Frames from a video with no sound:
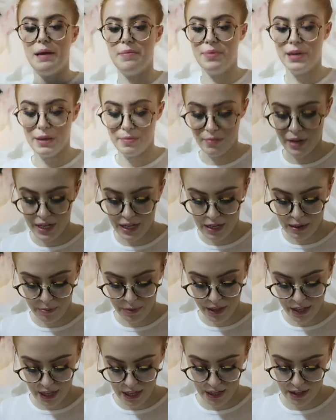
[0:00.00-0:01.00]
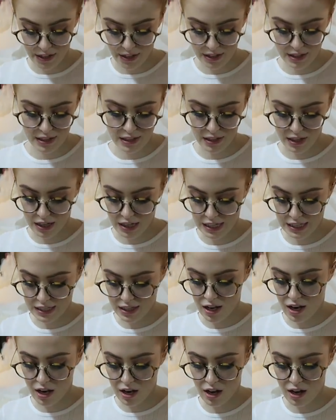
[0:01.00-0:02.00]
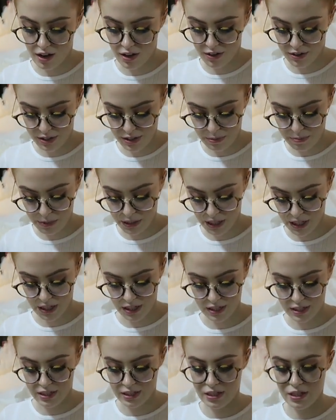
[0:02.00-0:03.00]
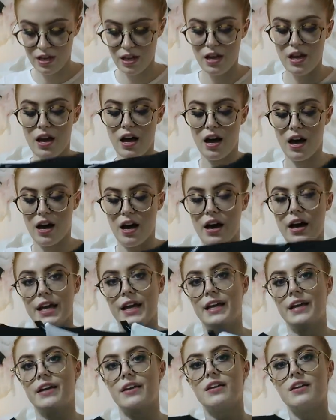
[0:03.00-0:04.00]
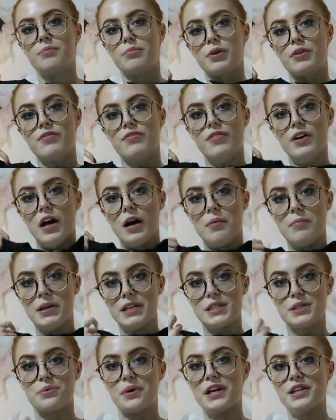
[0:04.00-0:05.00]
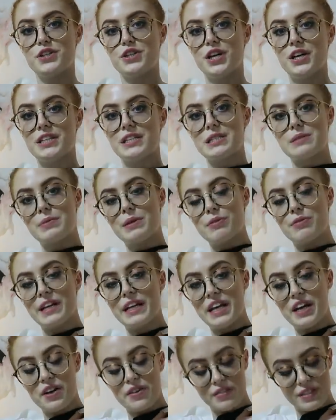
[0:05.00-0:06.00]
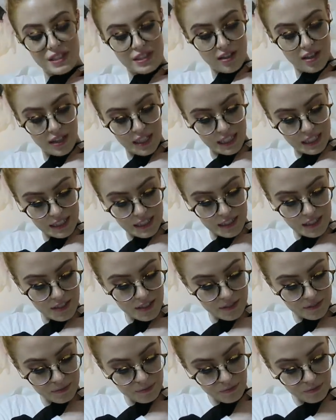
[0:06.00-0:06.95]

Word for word: I picked mine up in a size large because I prefer my sweatshirts to be really oversized